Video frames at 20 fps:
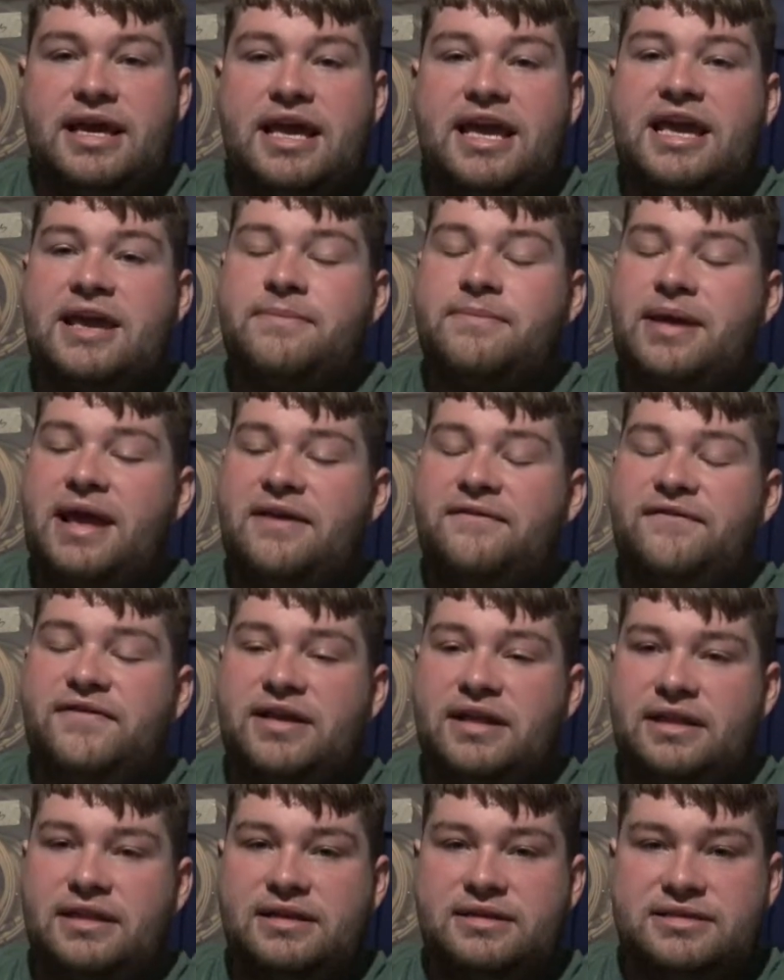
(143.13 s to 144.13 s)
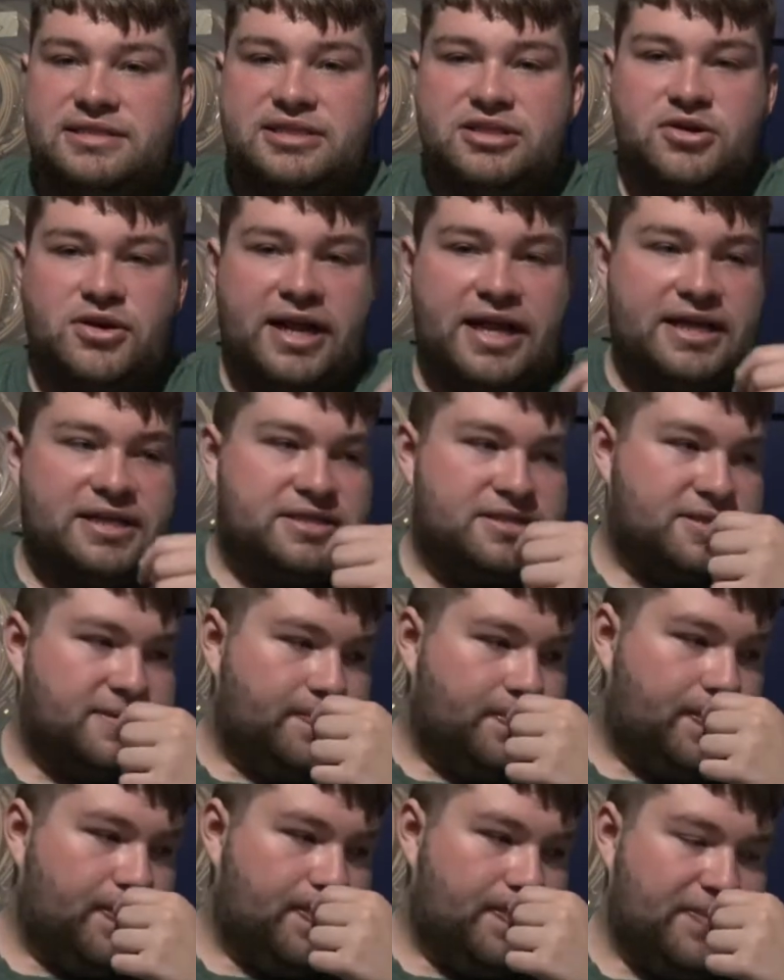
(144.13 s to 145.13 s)
It may feel a little strange
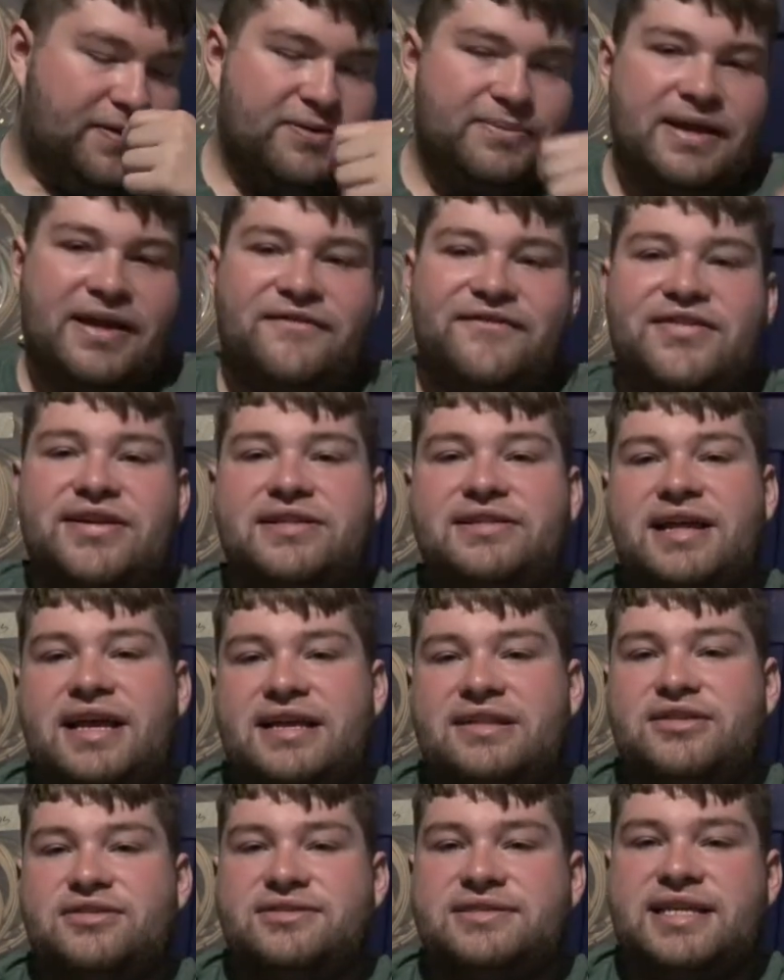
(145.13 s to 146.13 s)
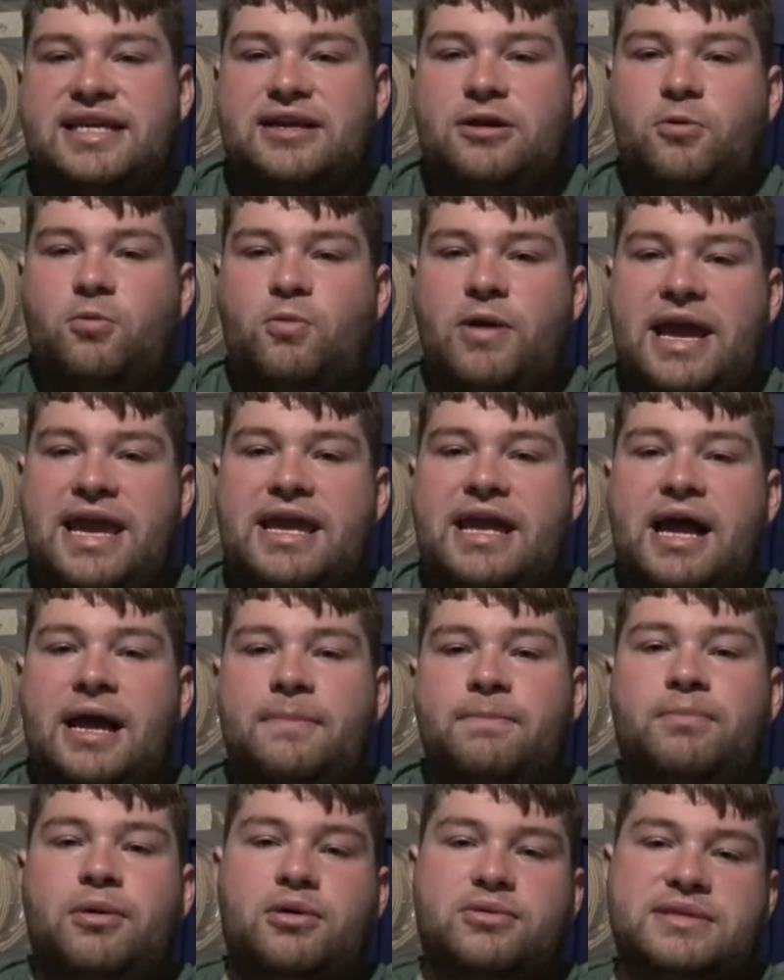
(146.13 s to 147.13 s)
you may feel like there's like a weight
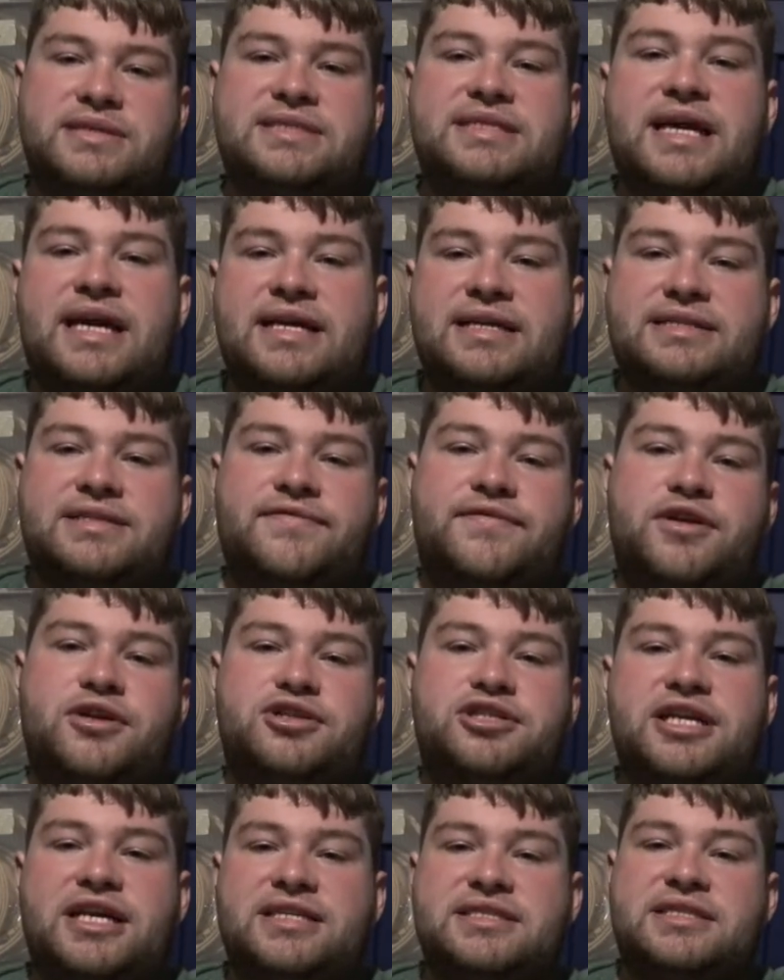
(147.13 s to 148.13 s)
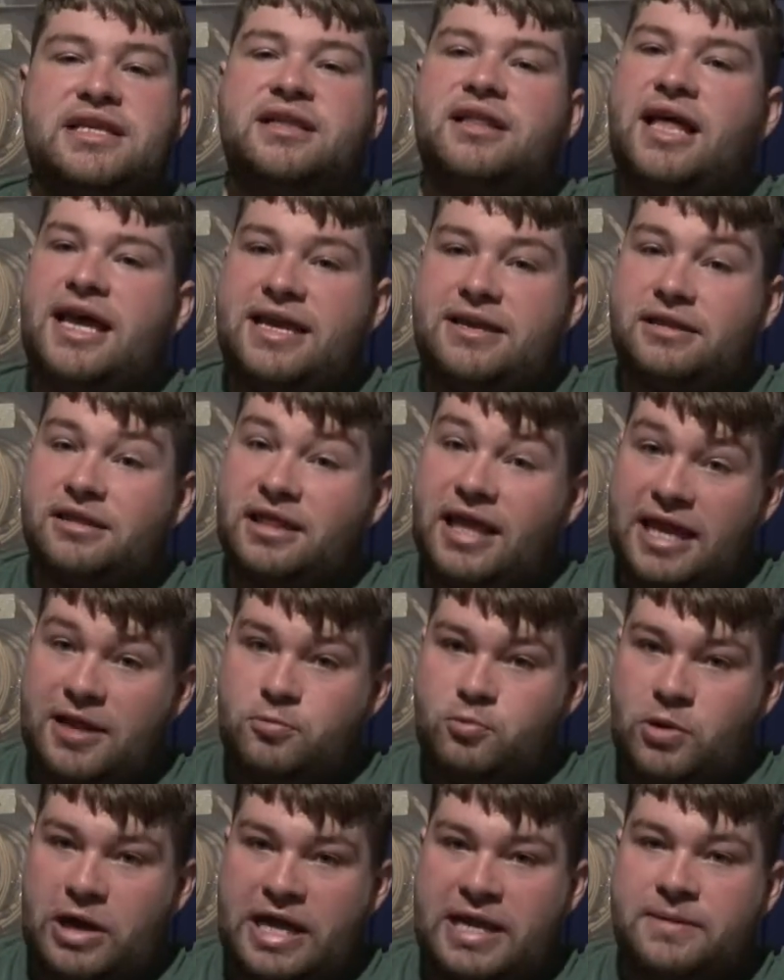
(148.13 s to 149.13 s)
on both sides of your chest, a light
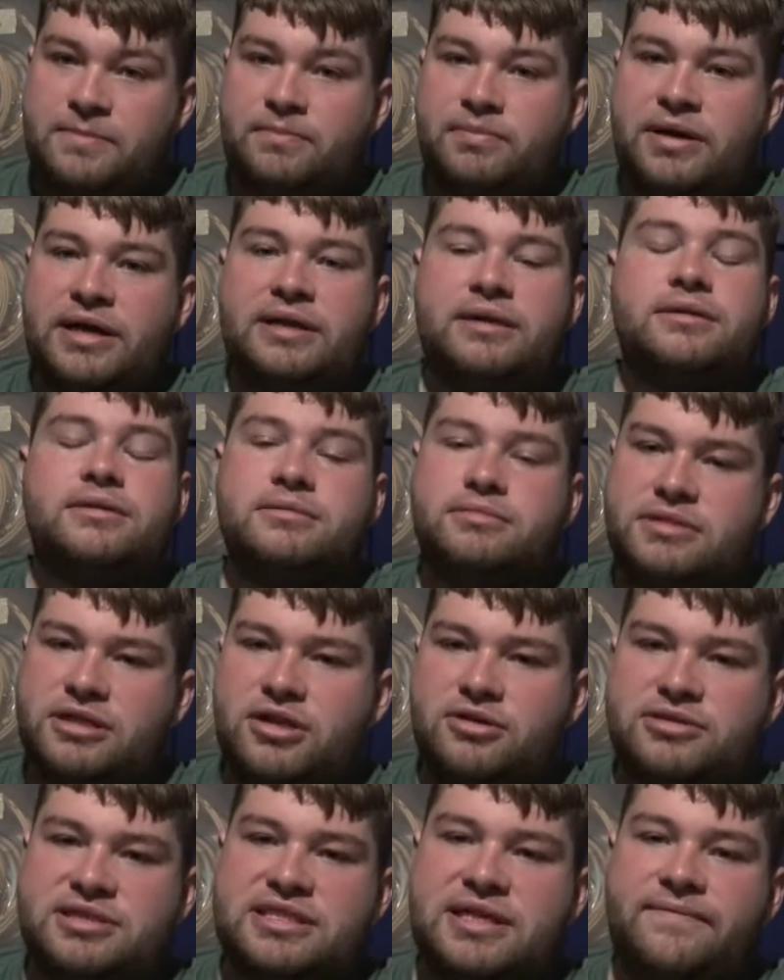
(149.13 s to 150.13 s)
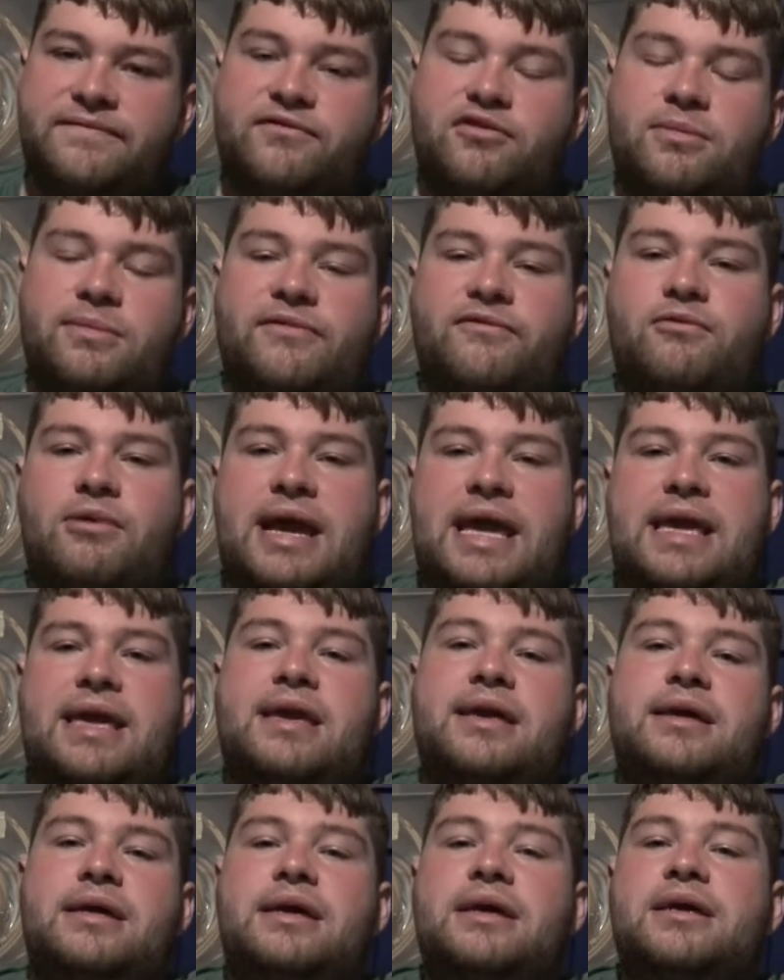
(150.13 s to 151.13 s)
lightweight, but you know, some form of weight.
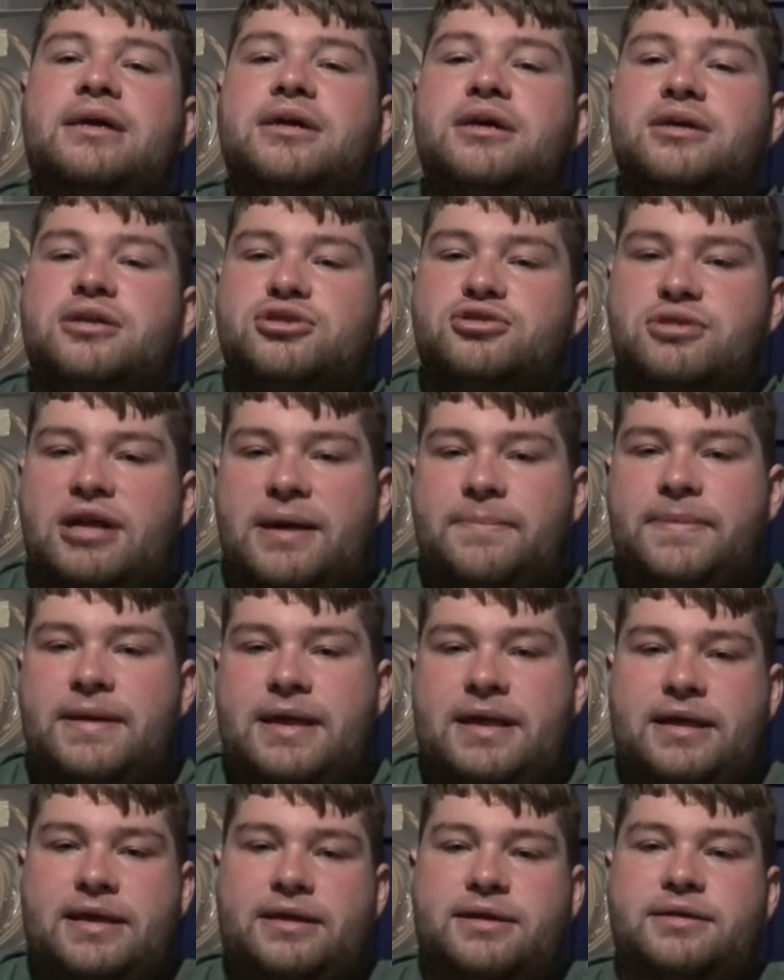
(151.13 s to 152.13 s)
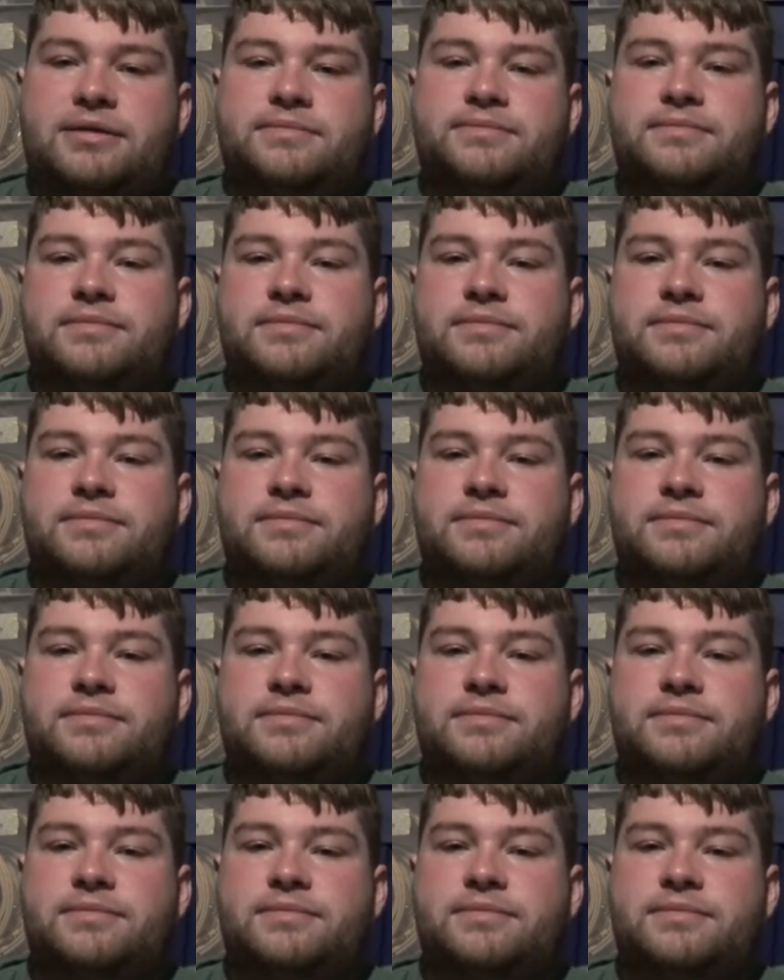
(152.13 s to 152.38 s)
Do not panic.